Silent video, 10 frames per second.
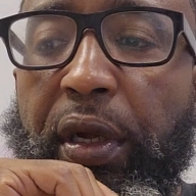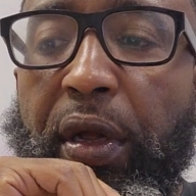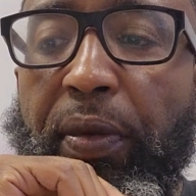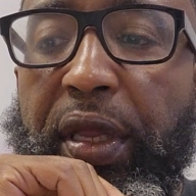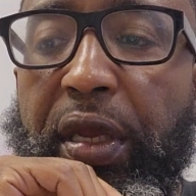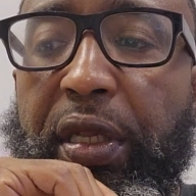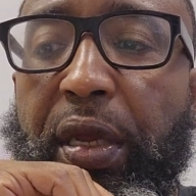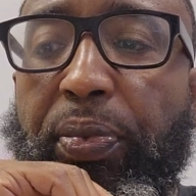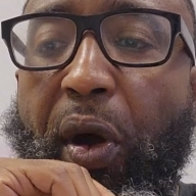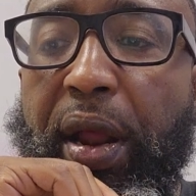when ye
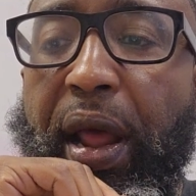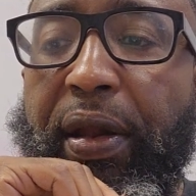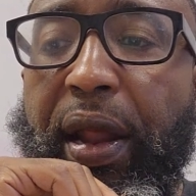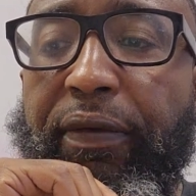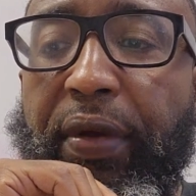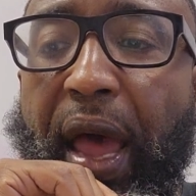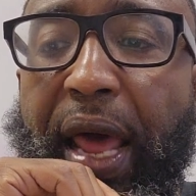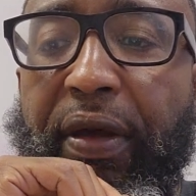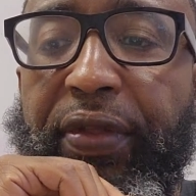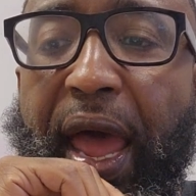depart out
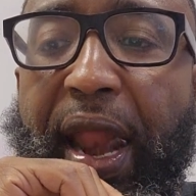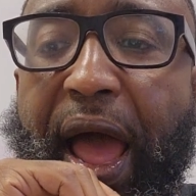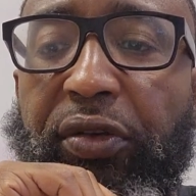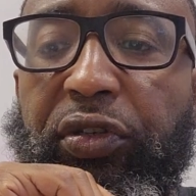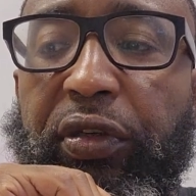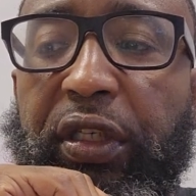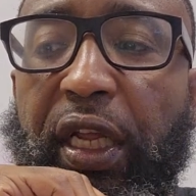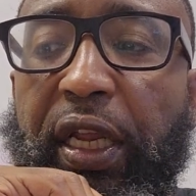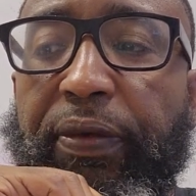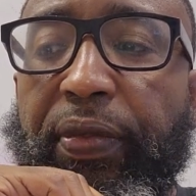of that house or
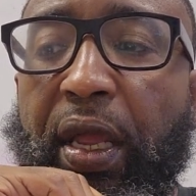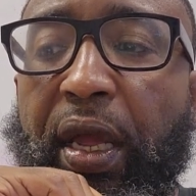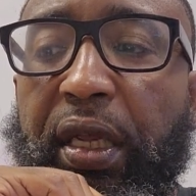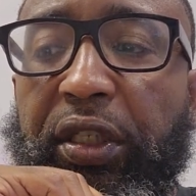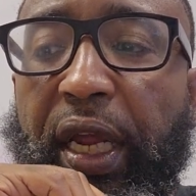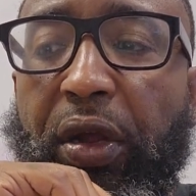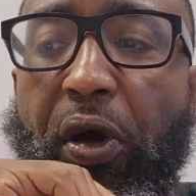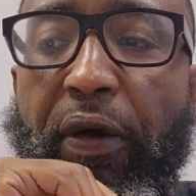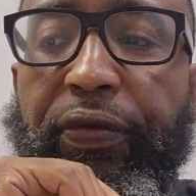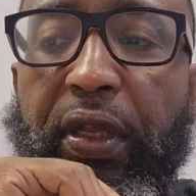city, shake
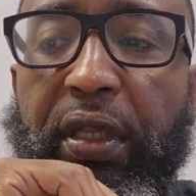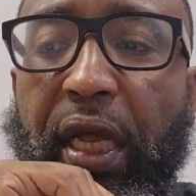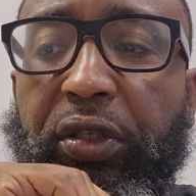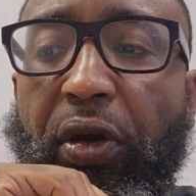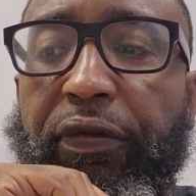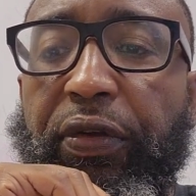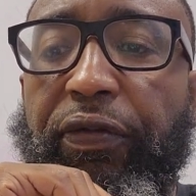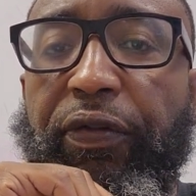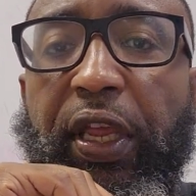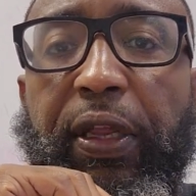off the dust off your
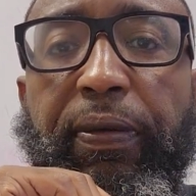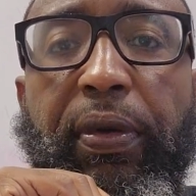feet.